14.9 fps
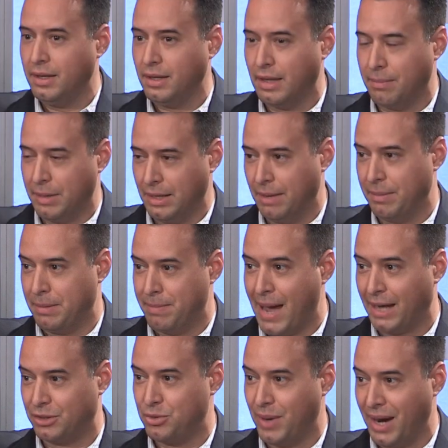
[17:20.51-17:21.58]
Let me
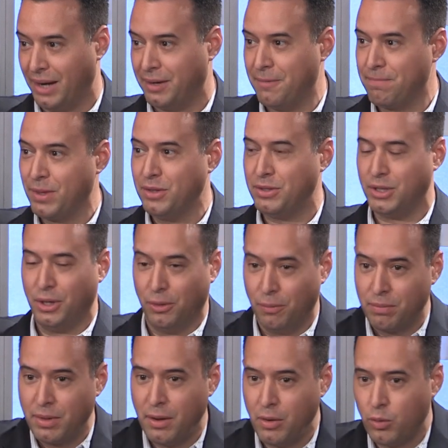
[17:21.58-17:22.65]
backtrack.
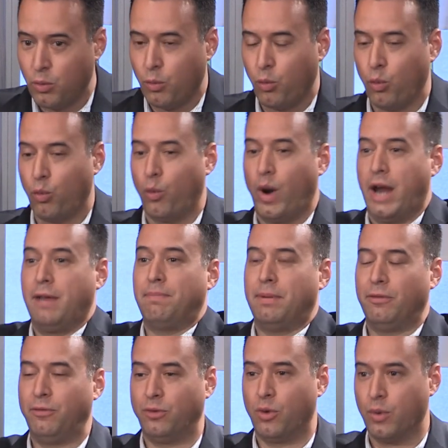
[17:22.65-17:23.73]
So right
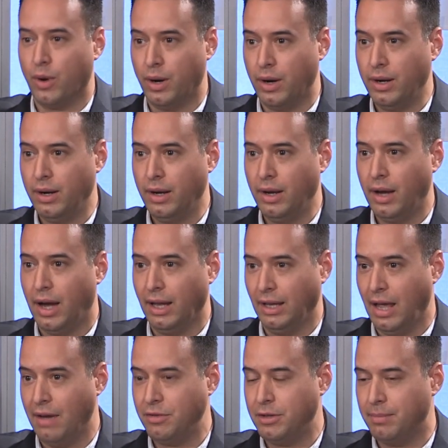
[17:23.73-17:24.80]
before I
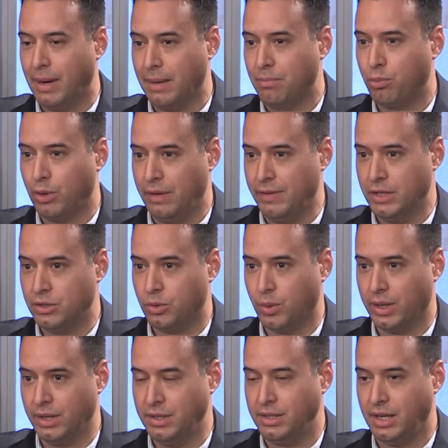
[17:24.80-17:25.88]
left my previous
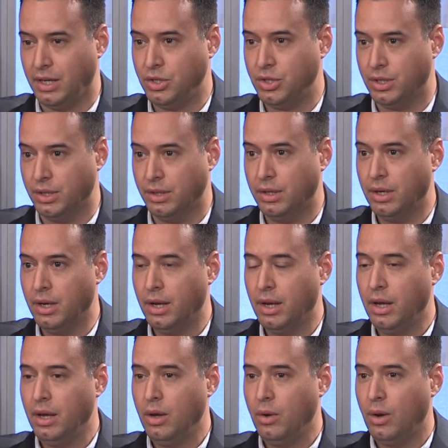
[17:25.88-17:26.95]
organization,
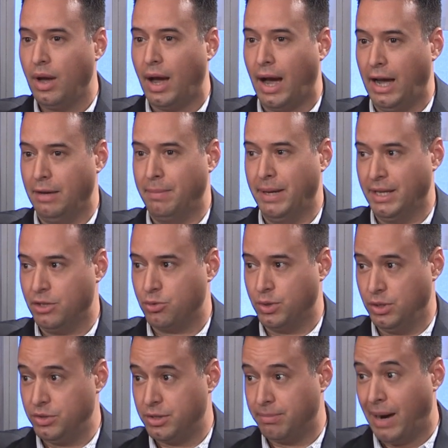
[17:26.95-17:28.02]
I had been
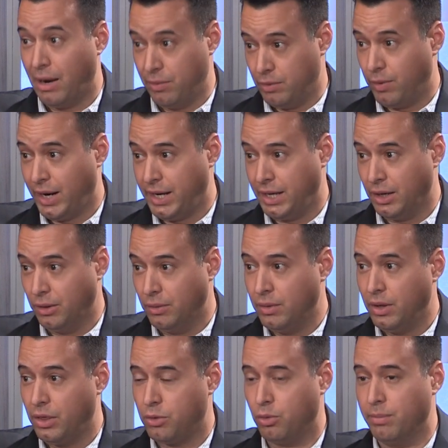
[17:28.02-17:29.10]
introduced to Myron Radio
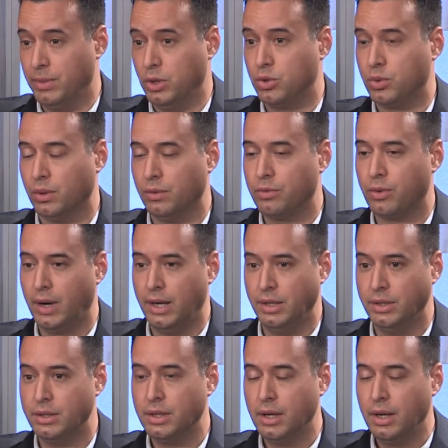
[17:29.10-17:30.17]
through a mutual
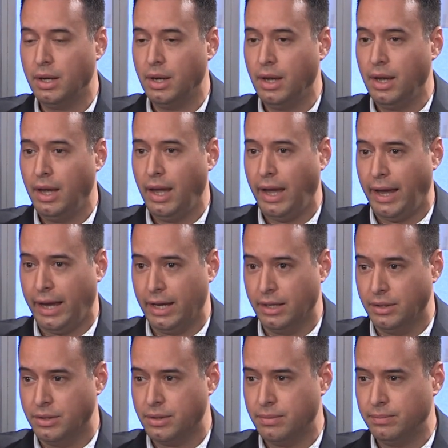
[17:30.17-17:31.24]
friend.
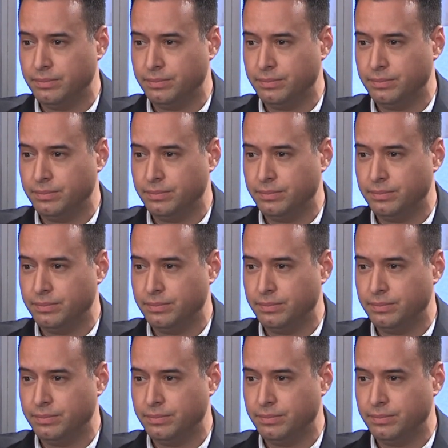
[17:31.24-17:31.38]
And